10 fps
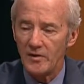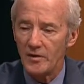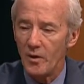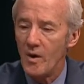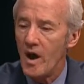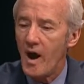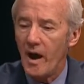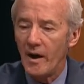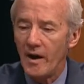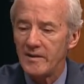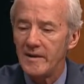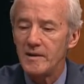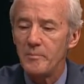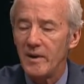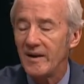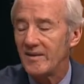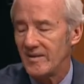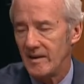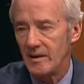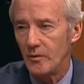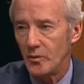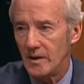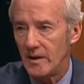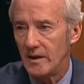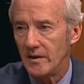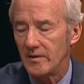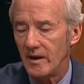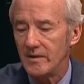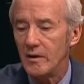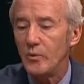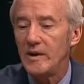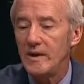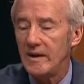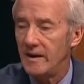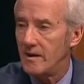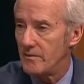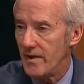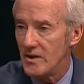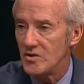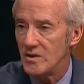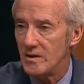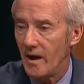So I think the biggest thing that we need is I think we need innovation.